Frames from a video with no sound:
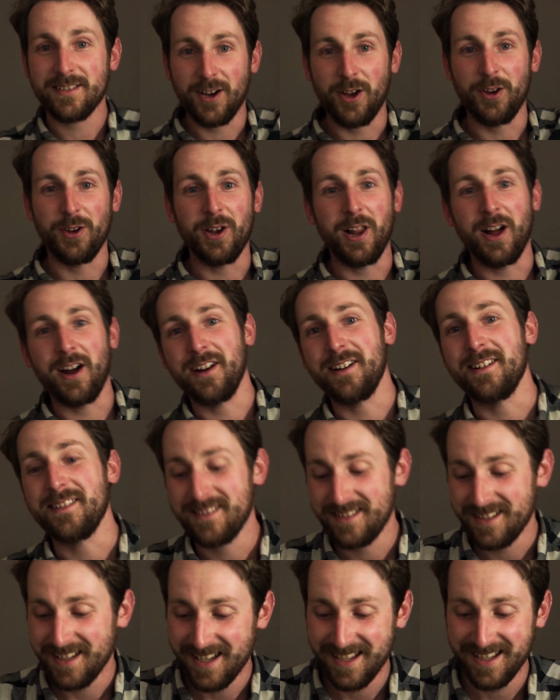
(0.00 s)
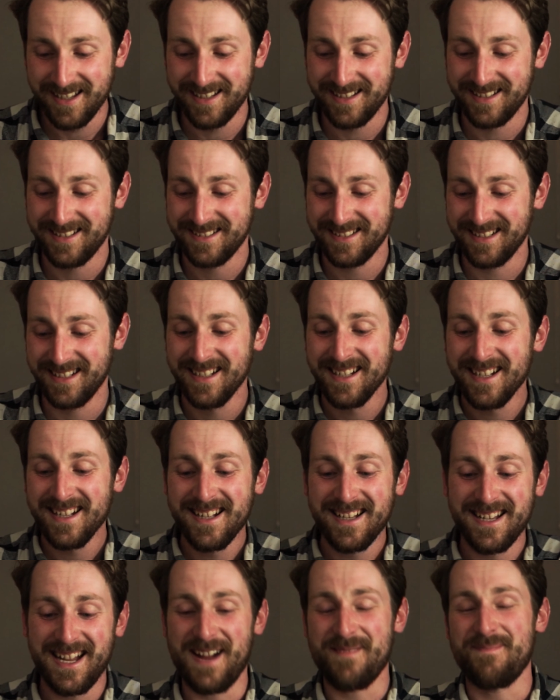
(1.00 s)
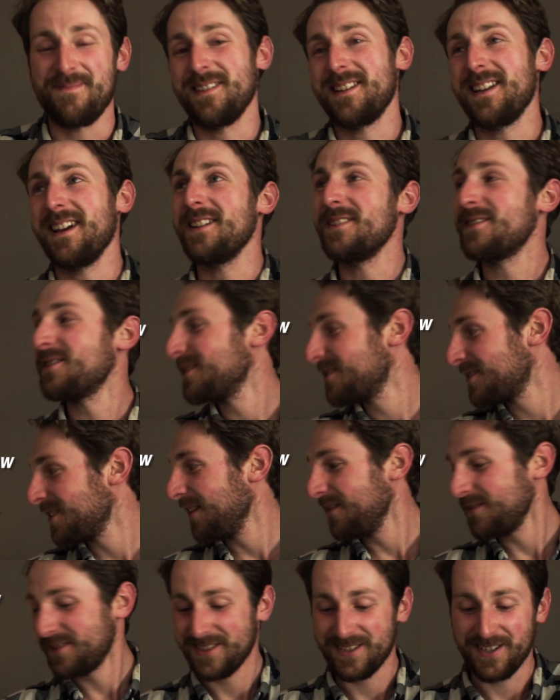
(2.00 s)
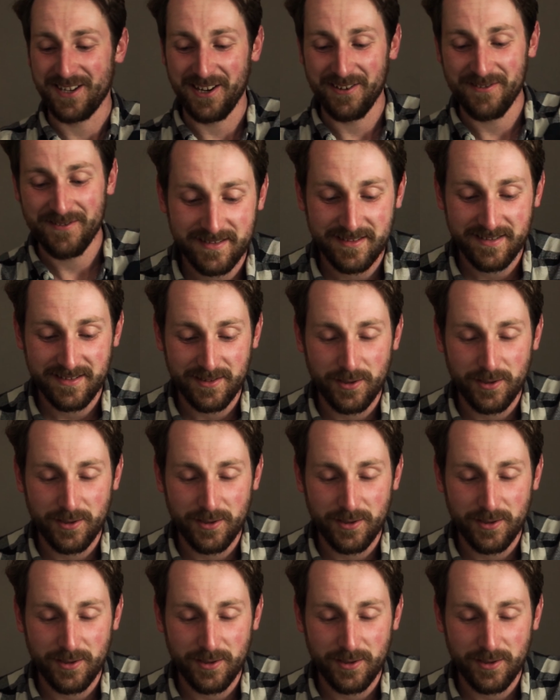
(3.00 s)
online application services go.